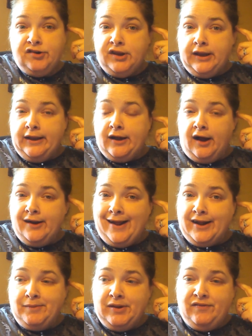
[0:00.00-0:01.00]
She
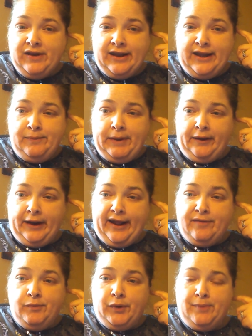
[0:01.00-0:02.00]
contacted me via email and
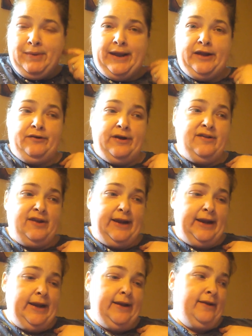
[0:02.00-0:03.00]
asked me would I be interested
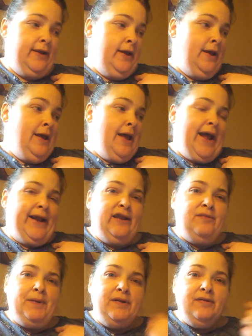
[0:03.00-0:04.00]
in it. And
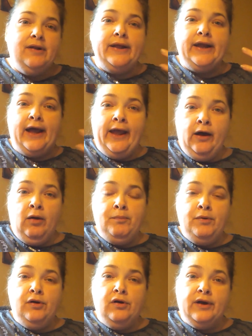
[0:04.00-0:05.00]
it's basically a
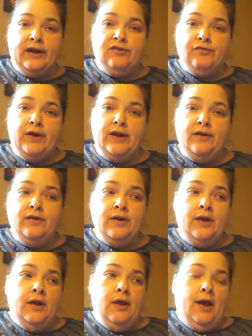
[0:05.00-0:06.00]
help book. It's
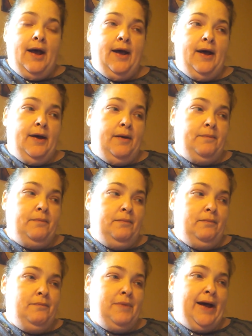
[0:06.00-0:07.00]
written
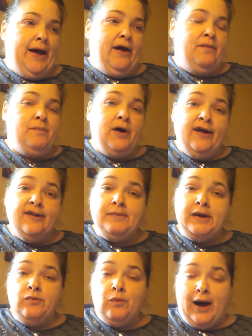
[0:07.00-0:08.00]
by
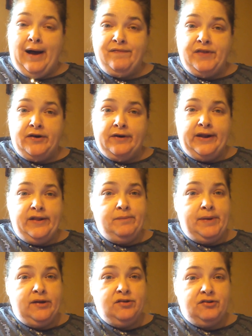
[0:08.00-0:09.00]
husband and wife that are in the
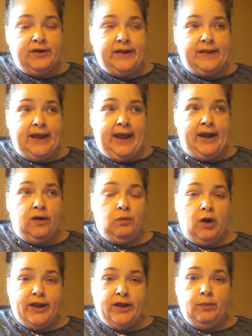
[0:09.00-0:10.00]
ministry, and they had a
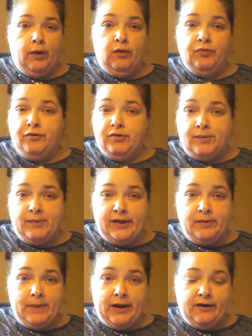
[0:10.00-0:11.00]
rocky road through some of
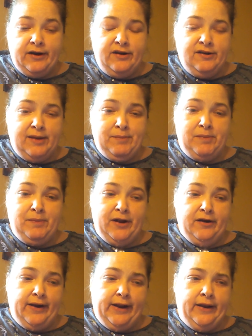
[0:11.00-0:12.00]
their marriage. They've been
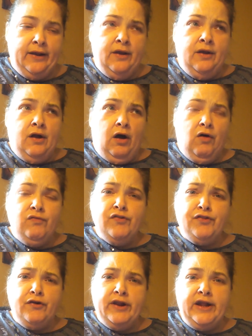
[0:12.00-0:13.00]
married
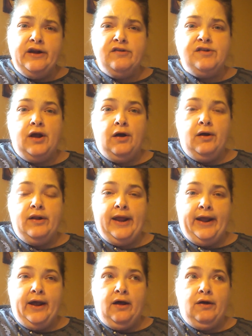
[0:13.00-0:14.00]
over 30 years
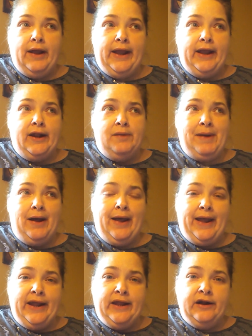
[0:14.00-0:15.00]
now, and
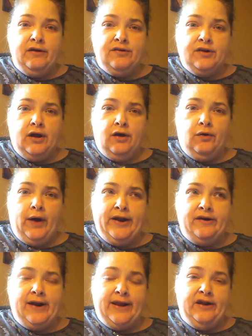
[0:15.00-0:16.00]
about 8
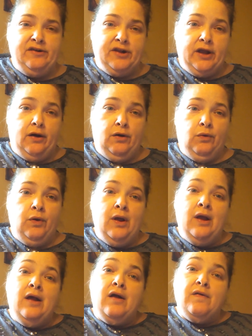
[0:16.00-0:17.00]
or 9 years ago,
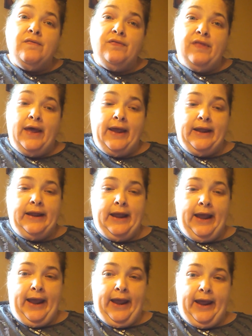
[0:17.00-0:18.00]
they
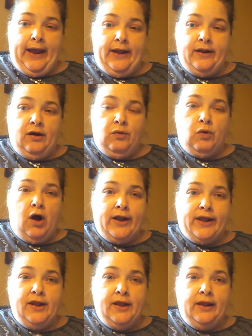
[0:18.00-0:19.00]
had a
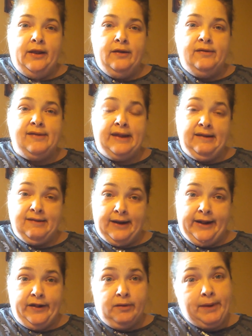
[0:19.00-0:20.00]
rocky
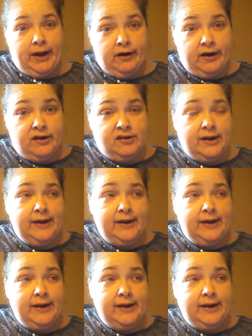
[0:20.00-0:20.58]
season in their marriage.